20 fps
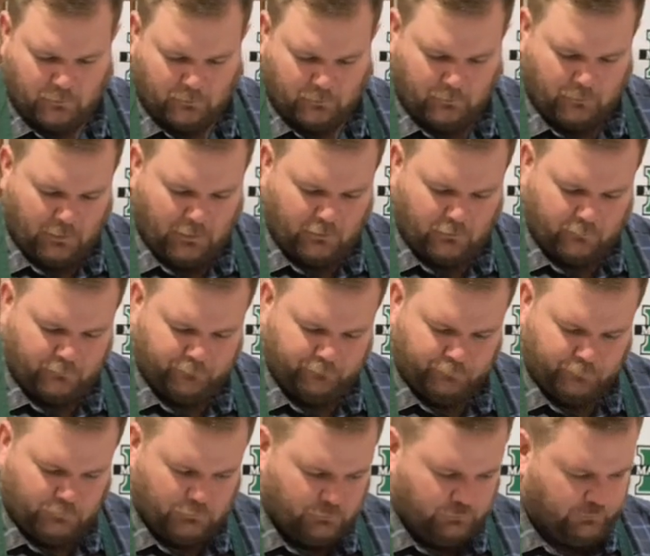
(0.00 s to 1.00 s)
about
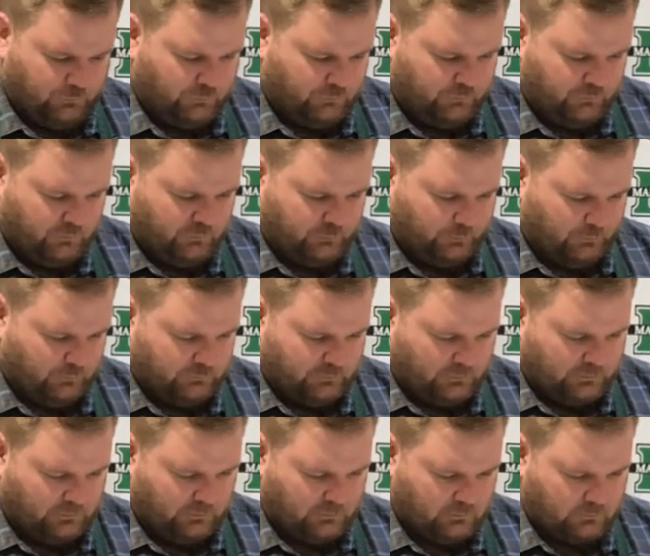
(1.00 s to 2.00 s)
2 teaspoons, I
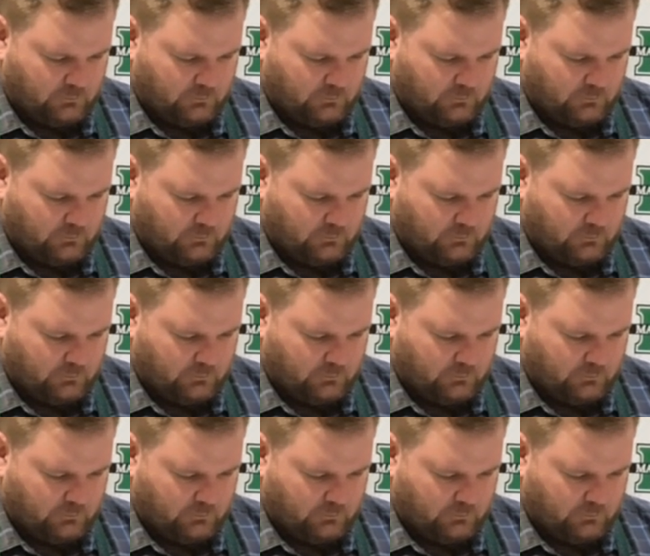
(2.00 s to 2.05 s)
think.